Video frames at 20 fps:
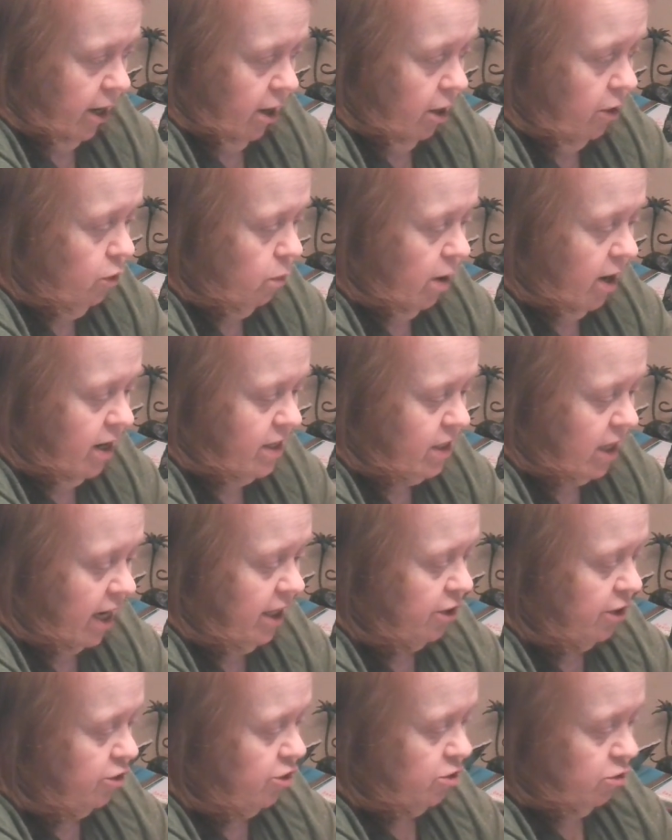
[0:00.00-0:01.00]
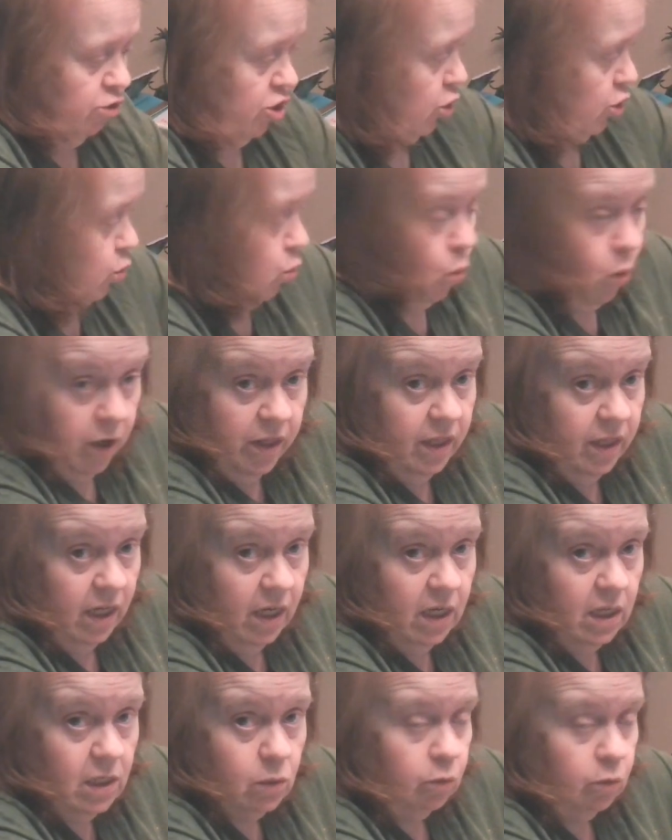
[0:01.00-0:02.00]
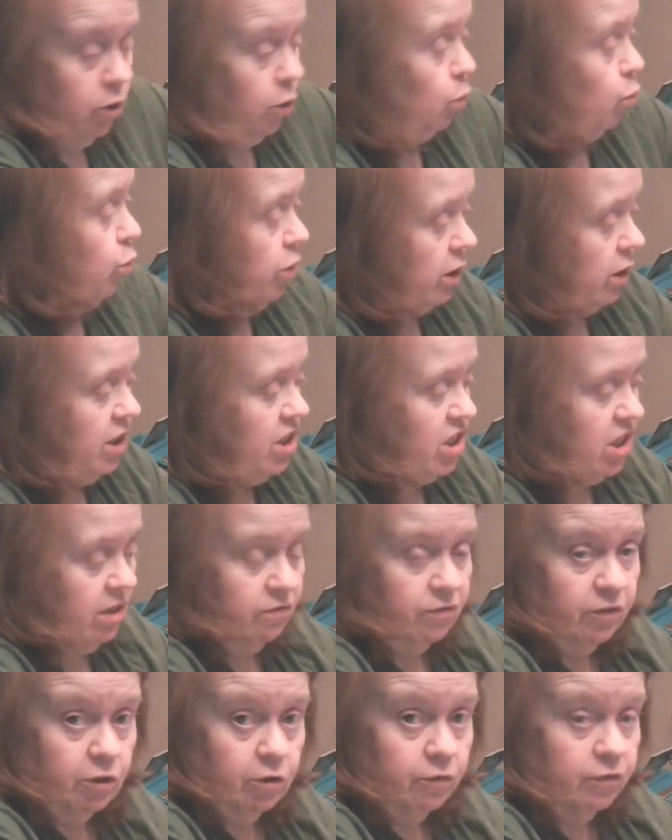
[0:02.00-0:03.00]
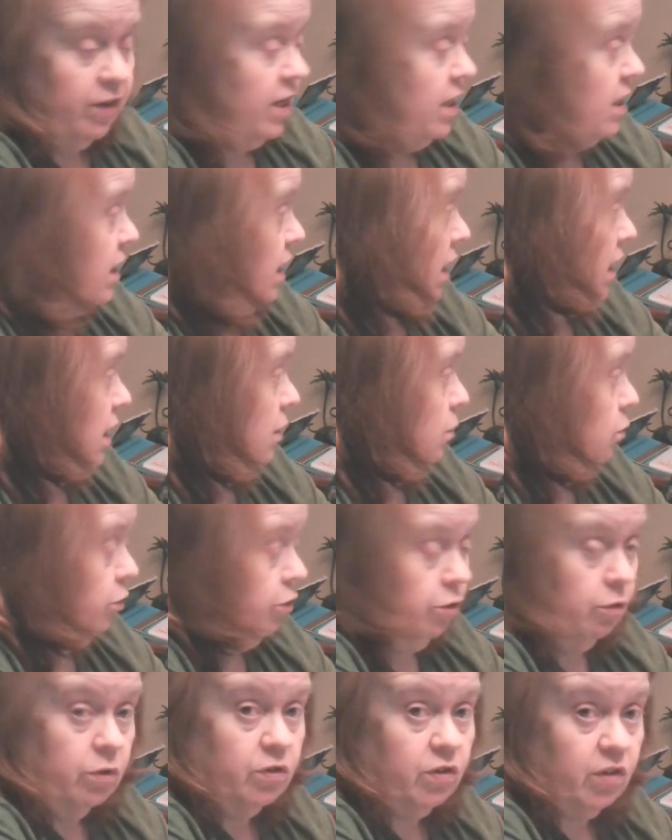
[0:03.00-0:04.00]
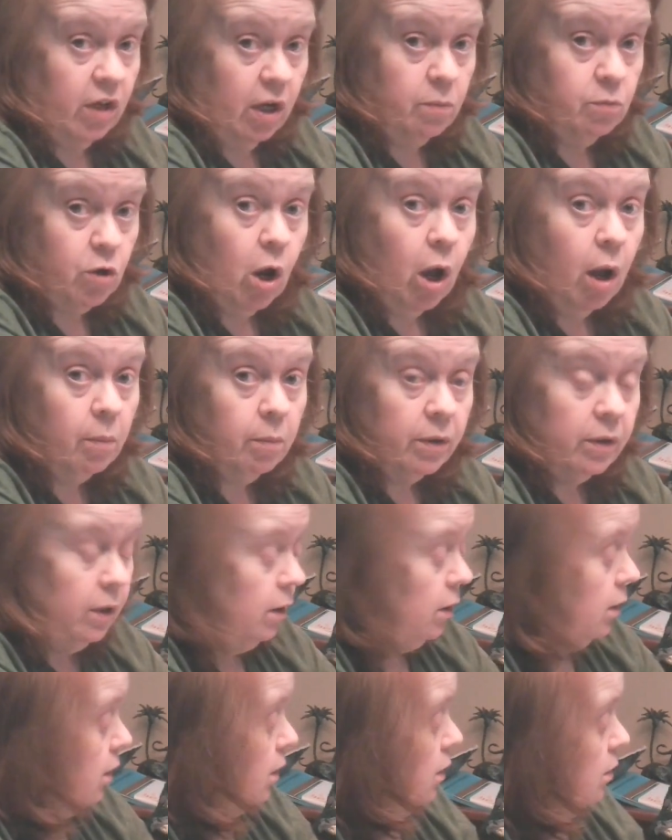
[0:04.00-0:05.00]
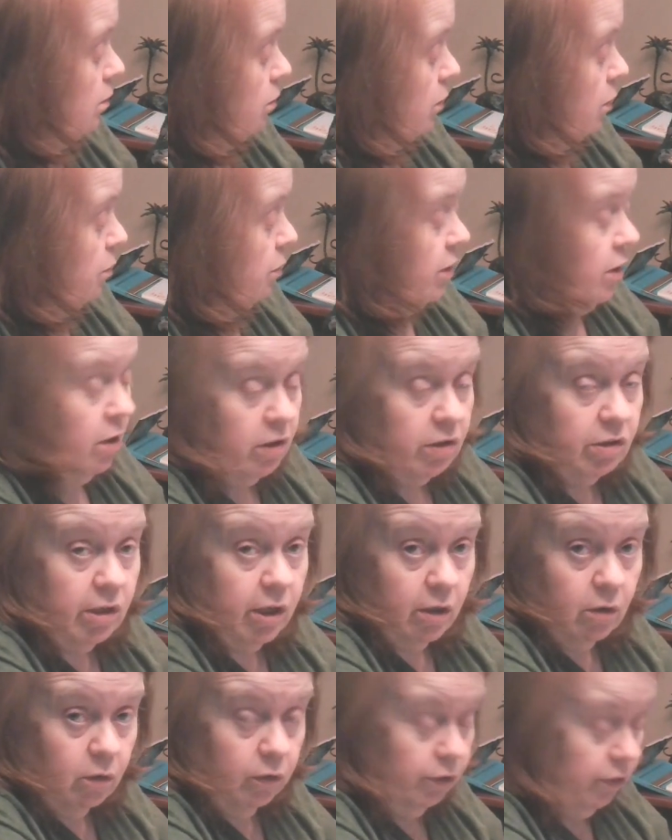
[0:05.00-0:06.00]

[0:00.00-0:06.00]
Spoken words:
Otherwise, I could do just one of these with a really stiff interfacing, and it would do the same job. But because they don't